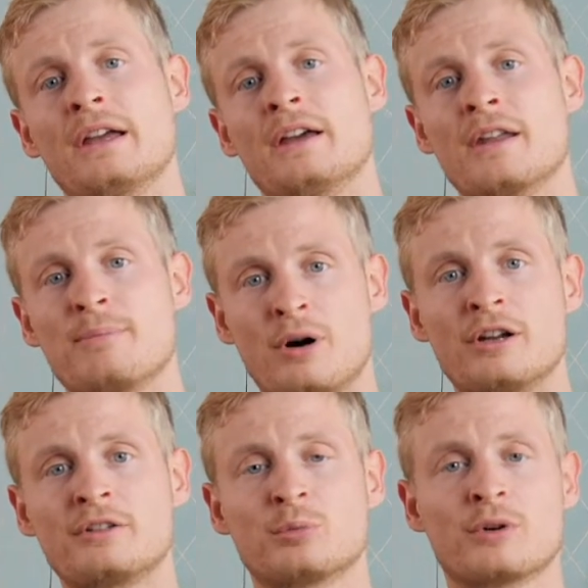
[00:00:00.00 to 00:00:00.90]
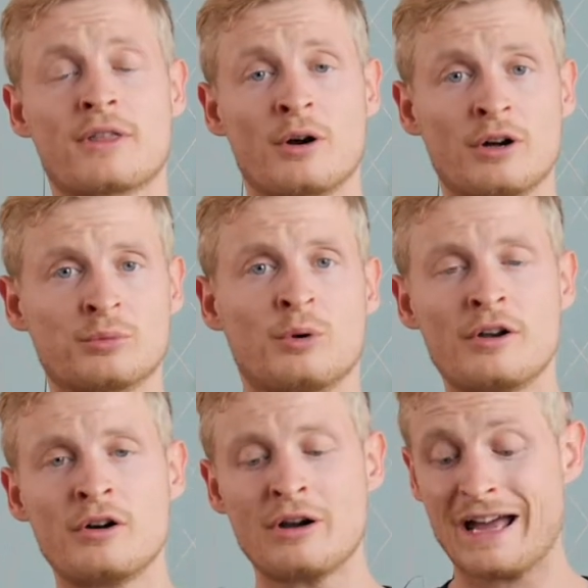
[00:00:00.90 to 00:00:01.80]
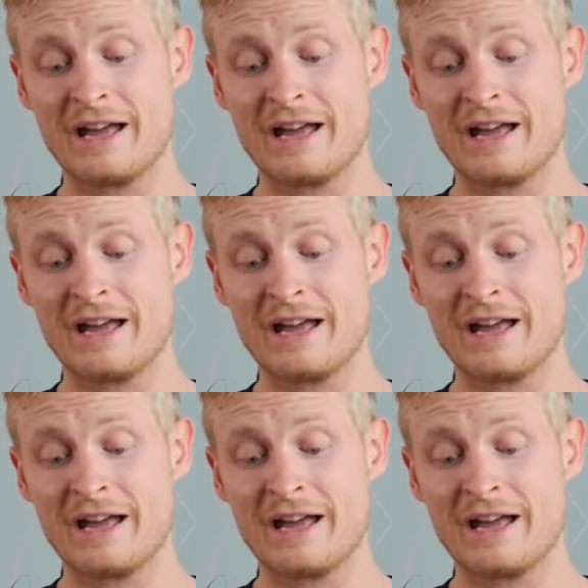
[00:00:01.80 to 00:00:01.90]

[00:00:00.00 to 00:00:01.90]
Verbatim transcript: in a pot with hot water.